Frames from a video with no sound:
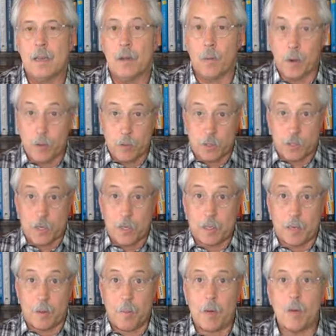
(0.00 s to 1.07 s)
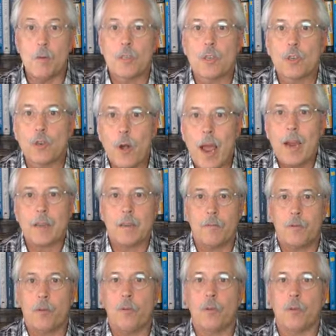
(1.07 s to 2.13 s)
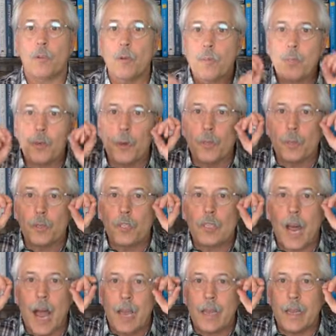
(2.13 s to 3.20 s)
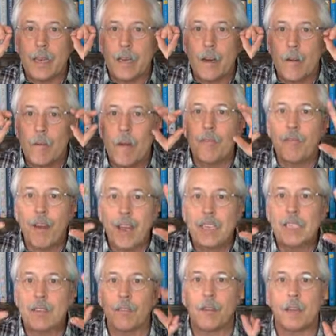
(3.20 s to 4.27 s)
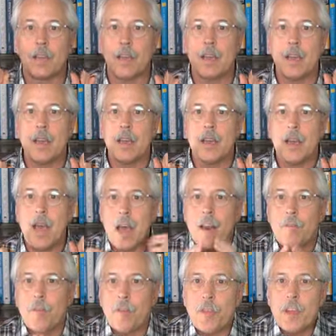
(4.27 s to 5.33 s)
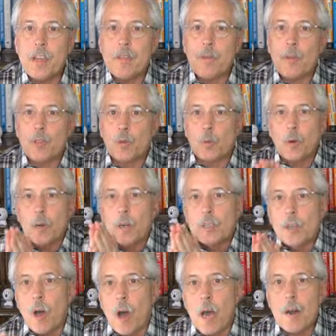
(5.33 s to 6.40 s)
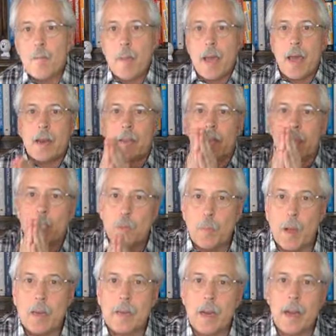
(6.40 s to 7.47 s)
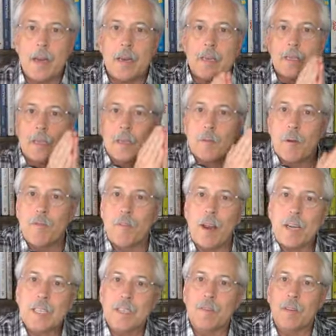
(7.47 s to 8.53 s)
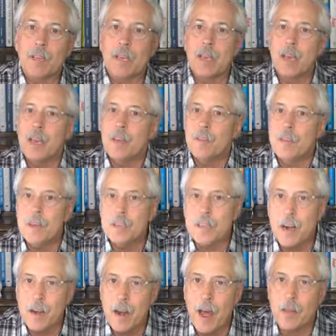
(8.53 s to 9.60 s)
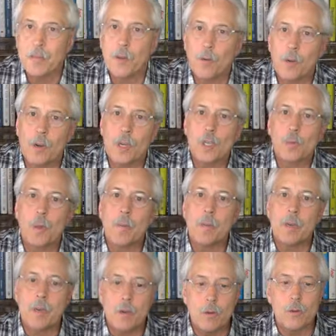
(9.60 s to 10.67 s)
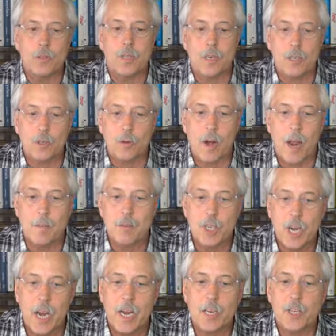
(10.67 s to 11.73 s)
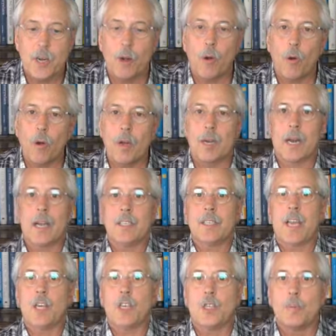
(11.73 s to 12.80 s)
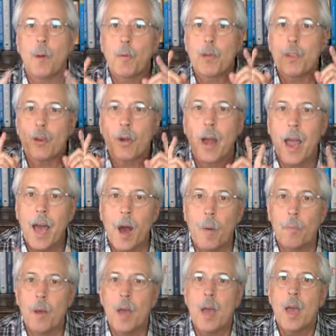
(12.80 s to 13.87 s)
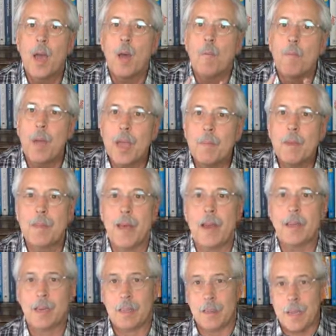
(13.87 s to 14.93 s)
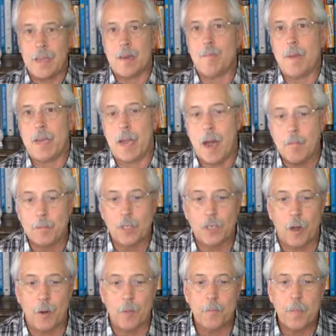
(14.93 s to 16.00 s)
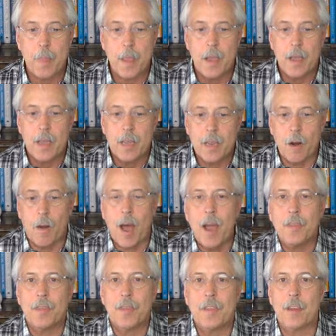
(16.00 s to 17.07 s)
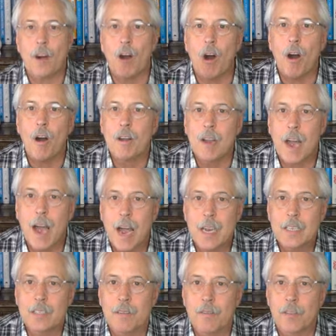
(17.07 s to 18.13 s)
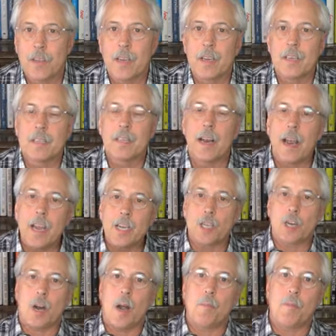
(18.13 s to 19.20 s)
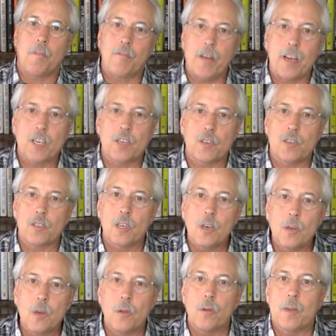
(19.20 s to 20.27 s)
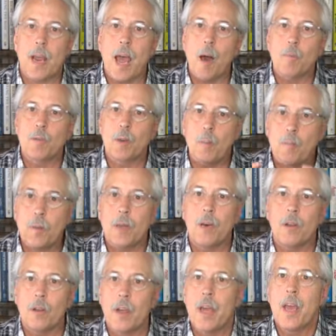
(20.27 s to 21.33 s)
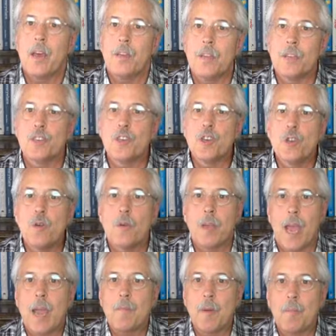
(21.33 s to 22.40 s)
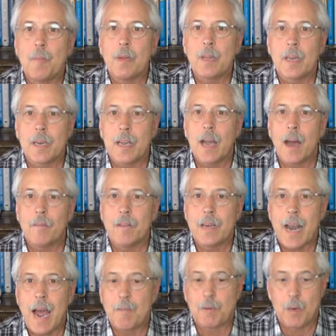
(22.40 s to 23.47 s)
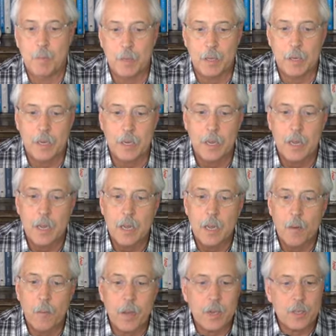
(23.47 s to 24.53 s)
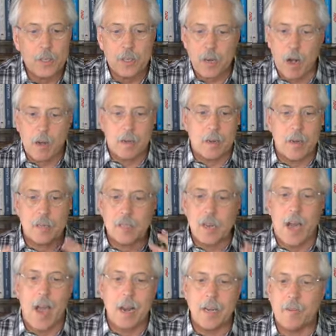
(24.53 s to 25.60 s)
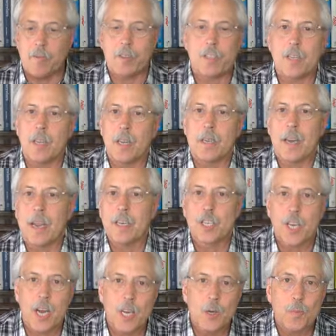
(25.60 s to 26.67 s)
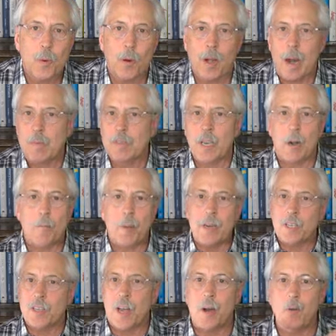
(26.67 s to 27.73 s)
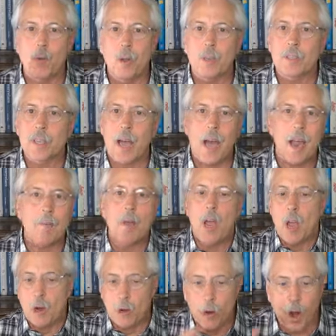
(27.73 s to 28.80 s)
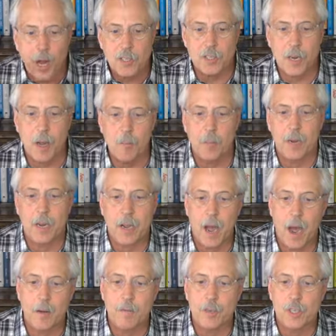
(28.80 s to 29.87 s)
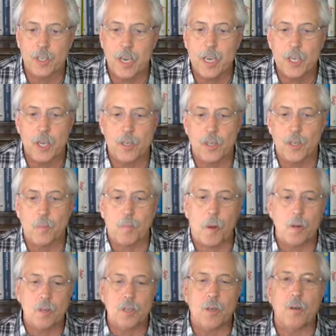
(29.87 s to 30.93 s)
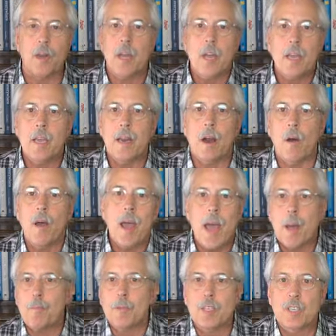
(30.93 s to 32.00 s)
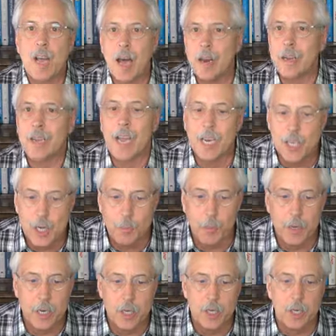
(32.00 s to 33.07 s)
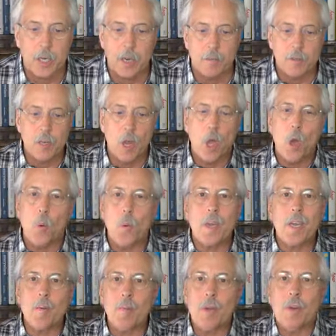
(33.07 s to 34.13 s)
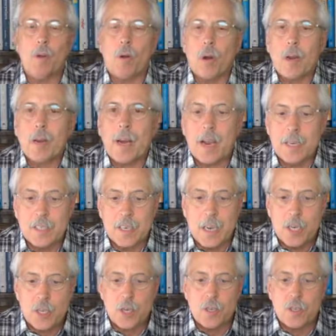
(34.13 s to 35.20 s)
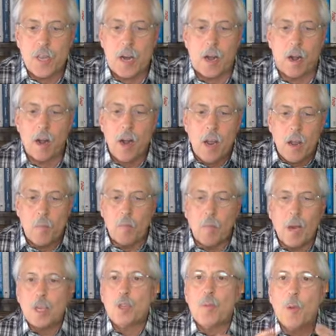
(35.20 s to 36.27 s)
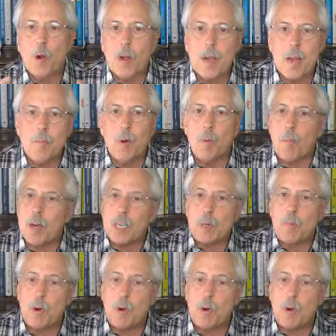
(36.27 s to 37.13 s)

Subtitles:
When you see somebody who's attractive to you, your pupils dilate reflexively. And if you think of those words, automatically, spontaneously, reflexively, these are not the words we would use to describe change in our organizations, but with your help, maybe then they can become so. You know, I think there are all kinds of things that HR professionals can do to help to build this new capability of adaptability. We can start to design and facilitate change programs that are based on real-time, cross-company conversations as opposed to, you know, episodic catch-up initiatives. We can build organizations that are much more nimble, much